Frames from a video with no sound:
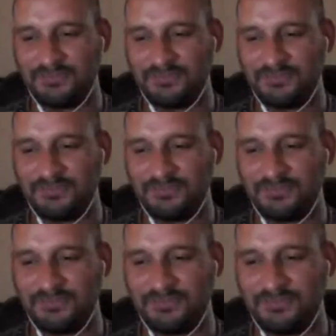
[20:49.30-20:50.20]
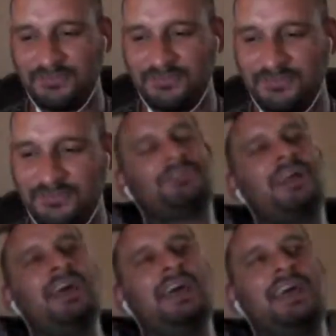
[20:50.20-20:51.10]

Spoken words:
warm it does feel. It's sort of